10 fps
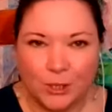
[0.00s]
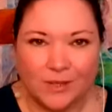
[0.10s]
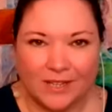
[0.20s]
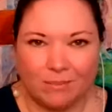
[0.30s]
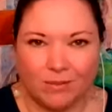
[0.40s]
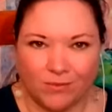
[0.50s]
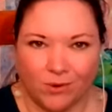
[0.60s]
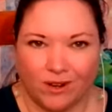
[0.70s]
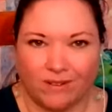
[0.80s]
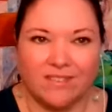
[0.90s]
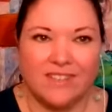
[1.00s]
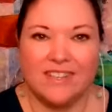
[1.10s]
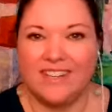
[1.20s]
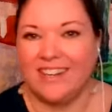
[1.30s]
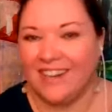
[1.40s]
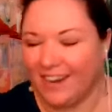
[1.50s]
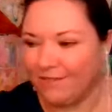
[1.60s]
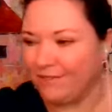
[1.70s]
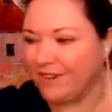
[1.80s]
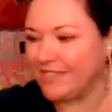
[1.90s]
2 tips for you.
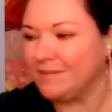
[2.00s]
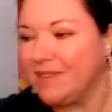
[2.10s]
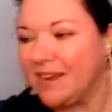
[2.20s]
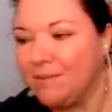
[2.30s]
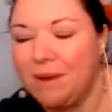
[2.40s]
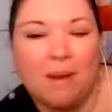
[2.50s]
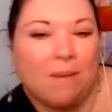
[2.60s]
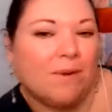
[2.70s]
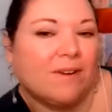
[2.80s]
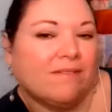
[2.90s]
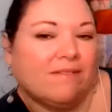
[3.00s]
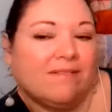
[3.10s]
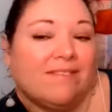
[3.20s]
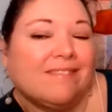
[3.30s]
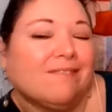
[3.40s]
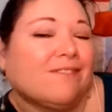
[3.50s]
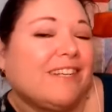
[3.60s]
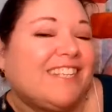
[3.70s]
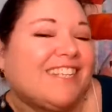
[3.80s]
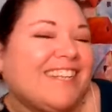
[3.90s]
If you've got some lightweight paper,
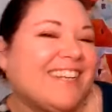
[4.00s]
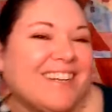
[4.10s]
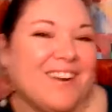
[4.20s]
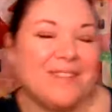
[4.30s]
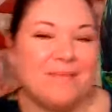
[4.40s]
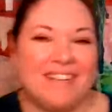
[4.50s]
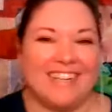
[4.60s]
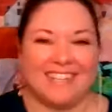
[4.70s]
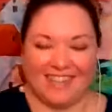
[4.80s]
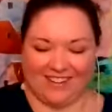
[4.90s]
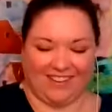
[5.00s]
reaching across my desk